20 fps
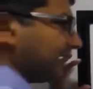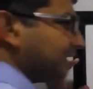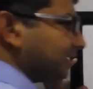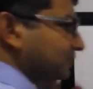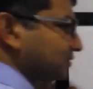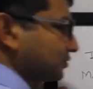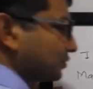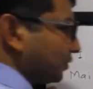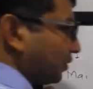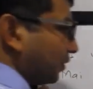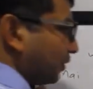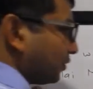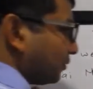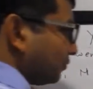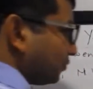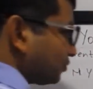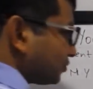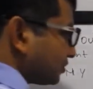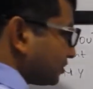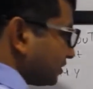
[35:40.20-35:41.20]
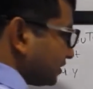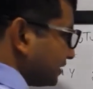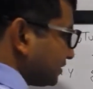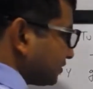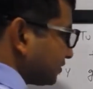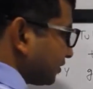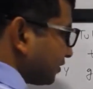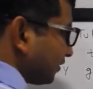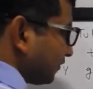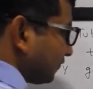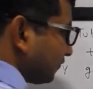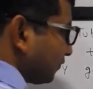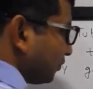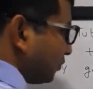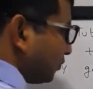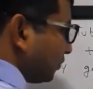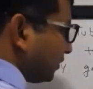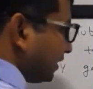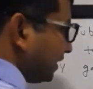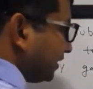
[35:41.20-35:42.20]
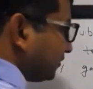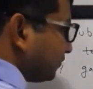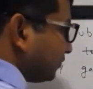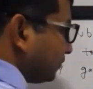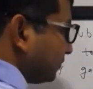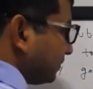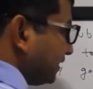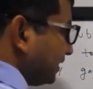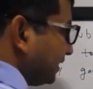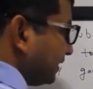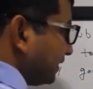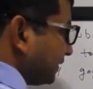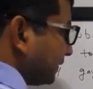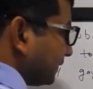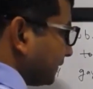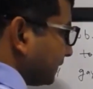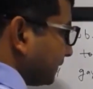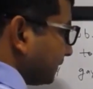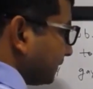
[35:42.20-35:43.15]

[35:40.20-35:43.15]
So almost instead of koi, it would be?